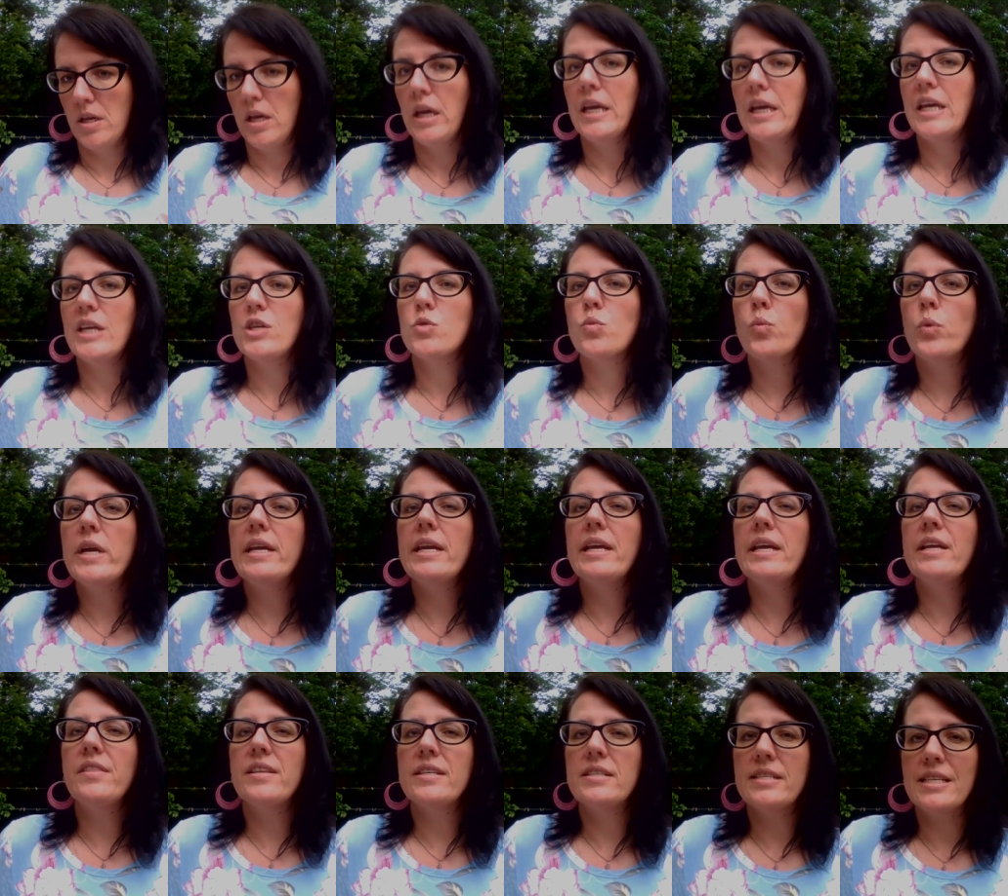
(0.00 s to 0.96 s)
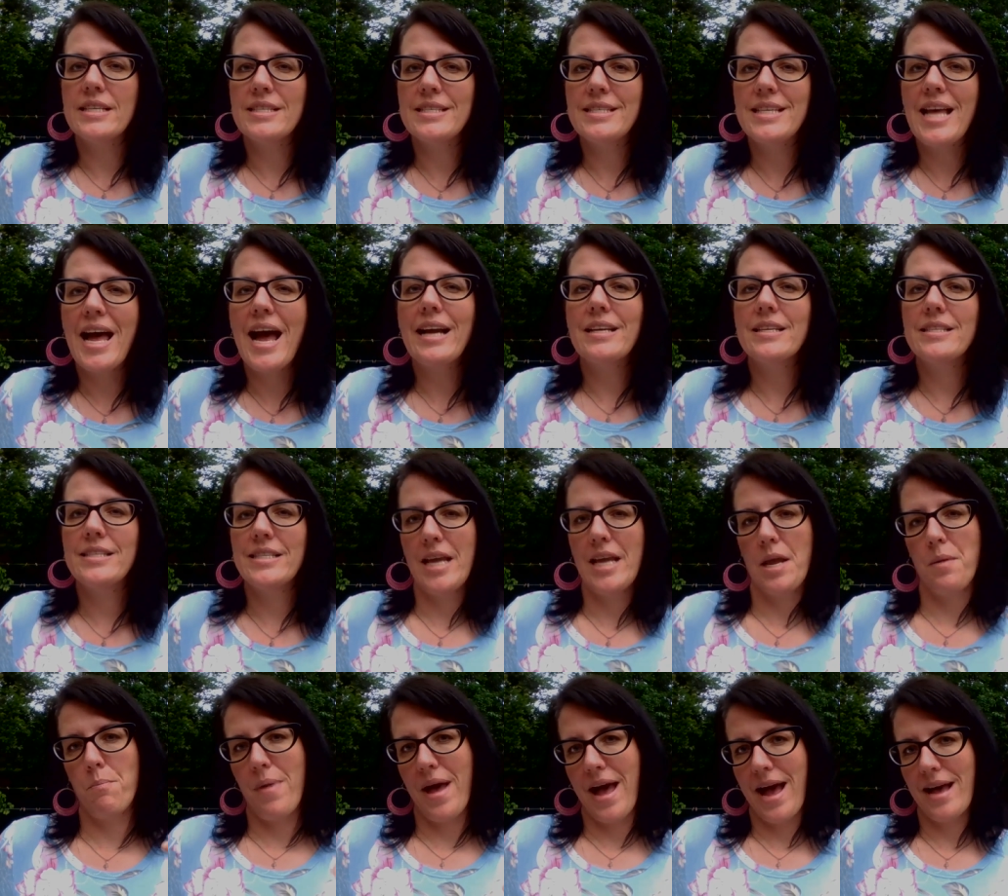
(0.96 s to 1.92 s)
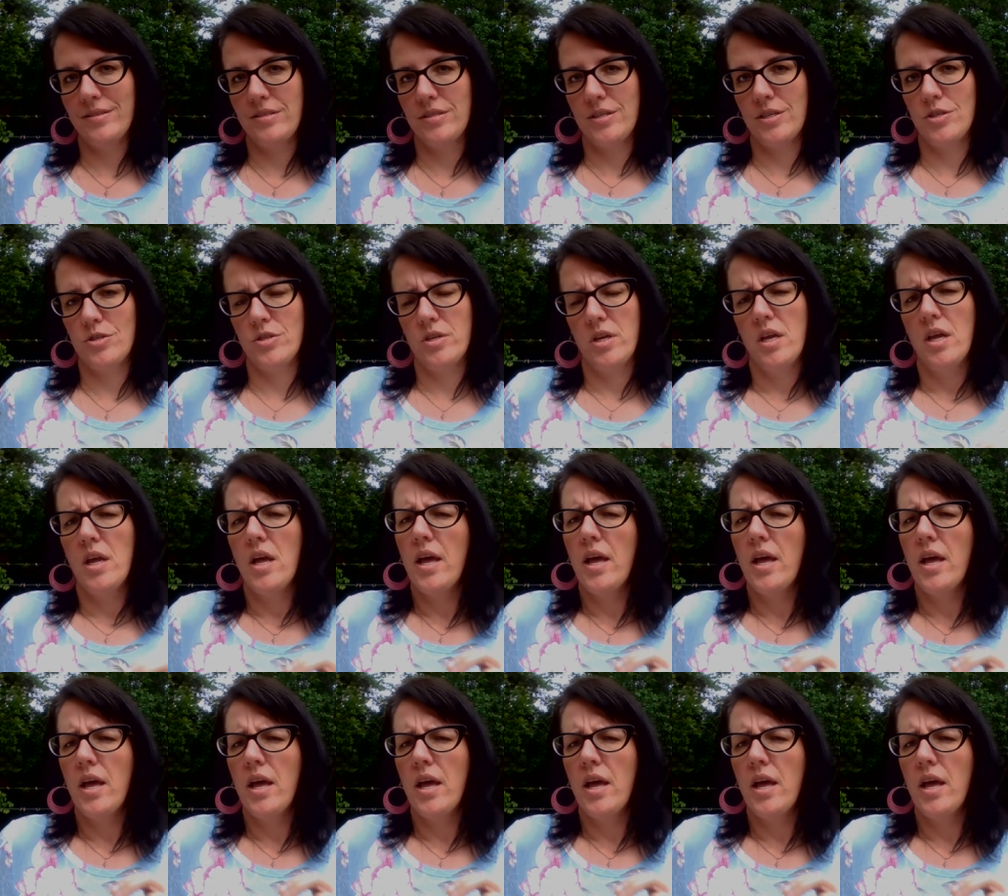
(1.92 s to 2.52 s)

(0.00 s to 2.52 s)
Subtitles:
is reading this exact same passage.